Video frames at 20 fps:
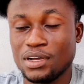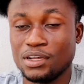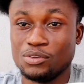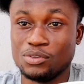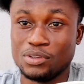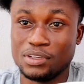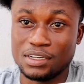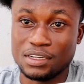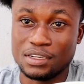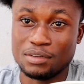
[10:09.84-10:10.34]

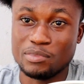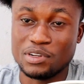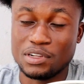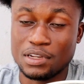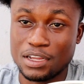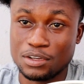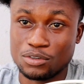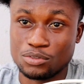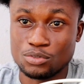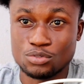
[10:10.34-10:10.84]
and hit the bell
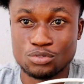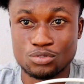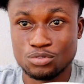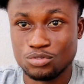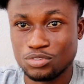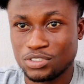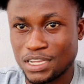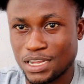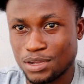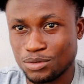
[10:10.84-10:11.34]
icon. You
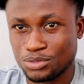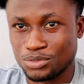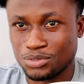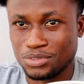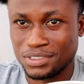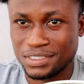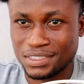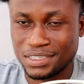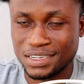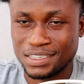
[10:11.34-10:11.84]
lose
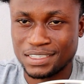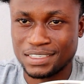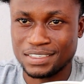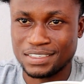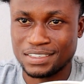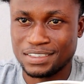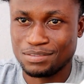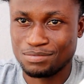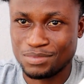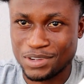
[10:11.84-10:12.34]
absolutely nothing
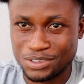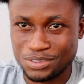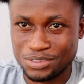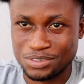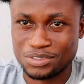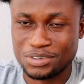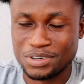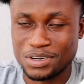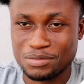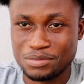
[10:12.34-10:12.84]
by
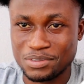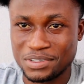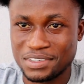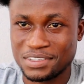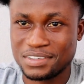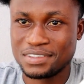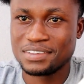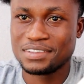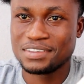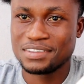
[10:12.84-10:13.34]
subscribing.
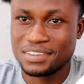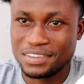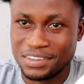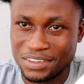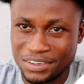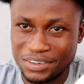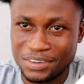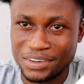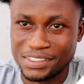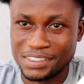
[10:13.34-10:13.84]

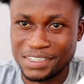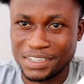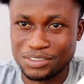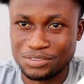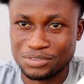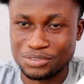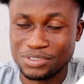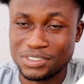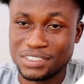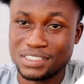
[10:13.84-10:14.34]
Alright,
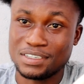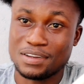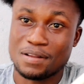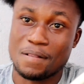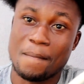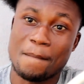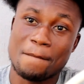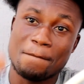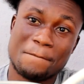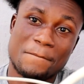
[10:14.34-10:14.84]
thanks for watching.
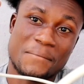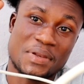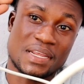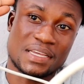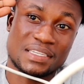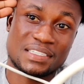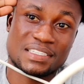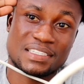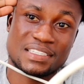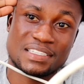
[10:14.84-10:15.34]

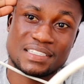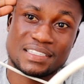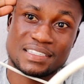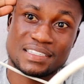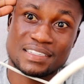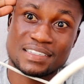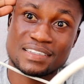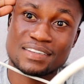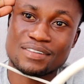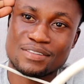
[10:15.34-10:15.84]

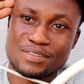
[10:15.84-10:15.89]
Bless.